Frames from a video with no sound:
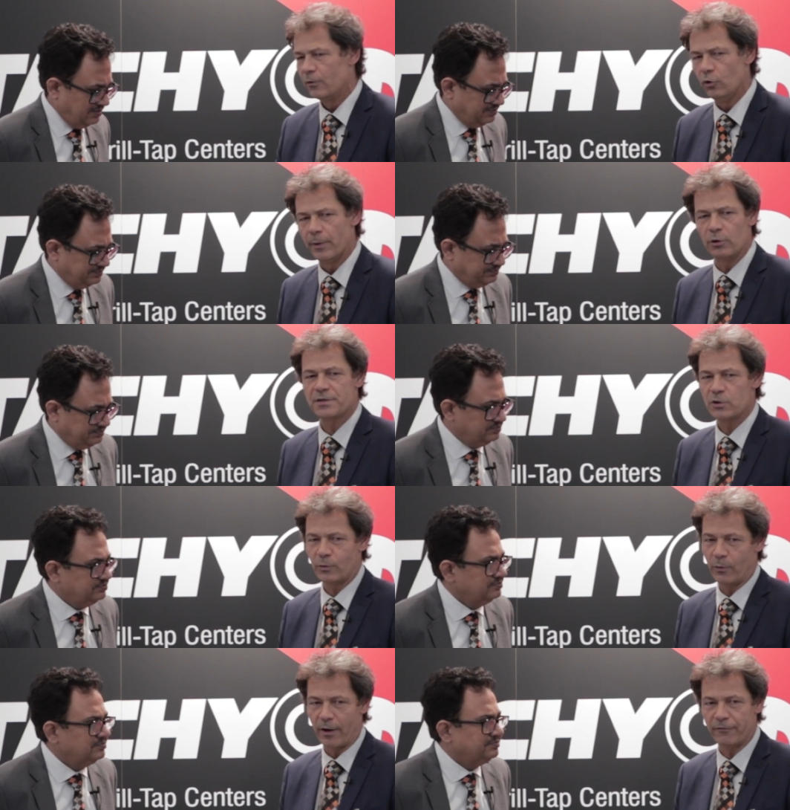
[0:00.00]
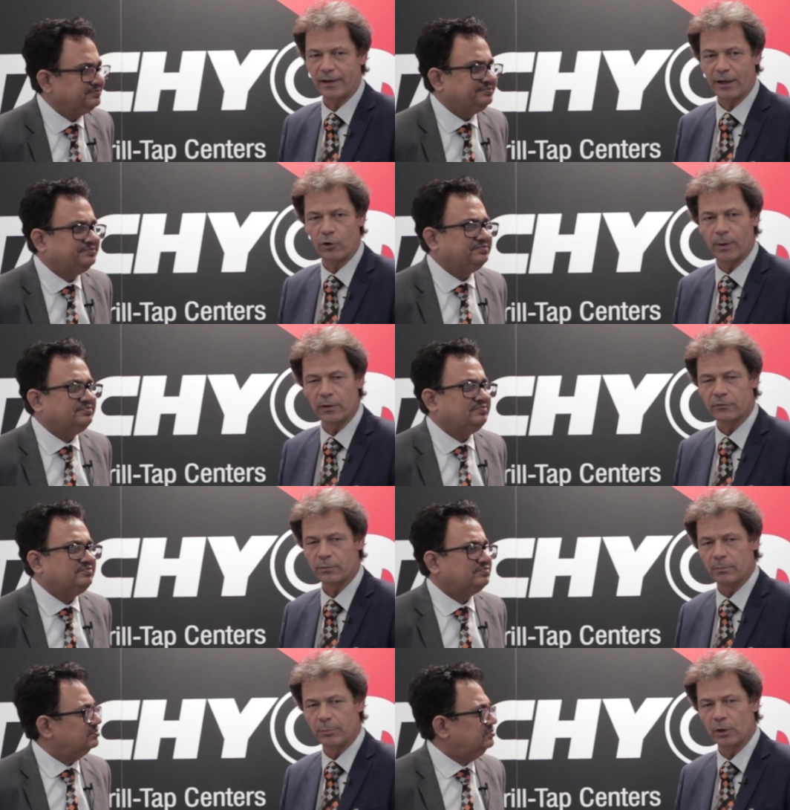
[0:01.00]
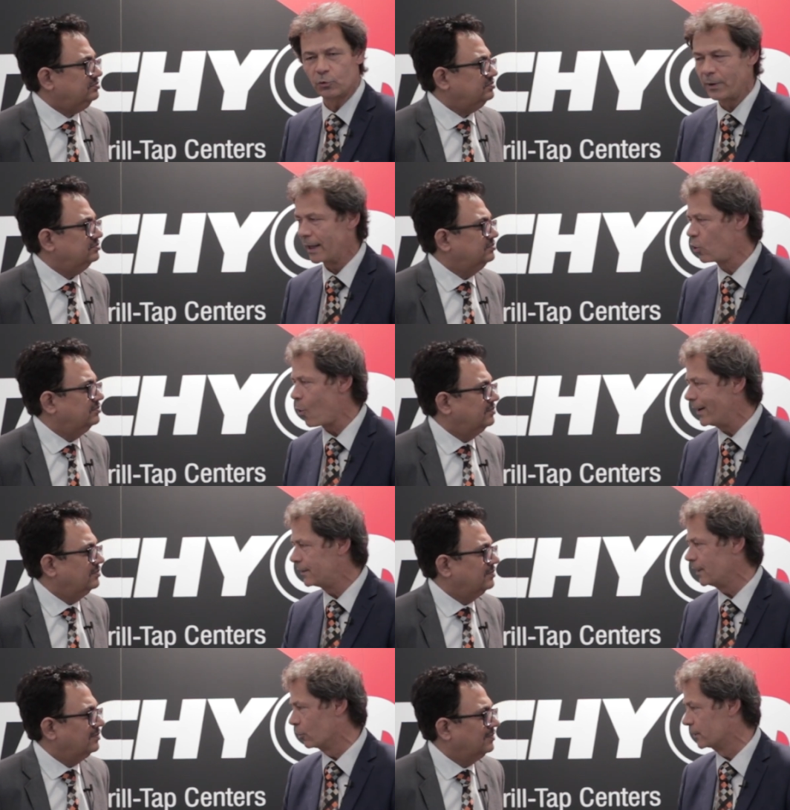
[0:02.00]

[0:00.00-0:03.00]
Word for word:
Speaker 1: numerous as we were thinking about, but we had quality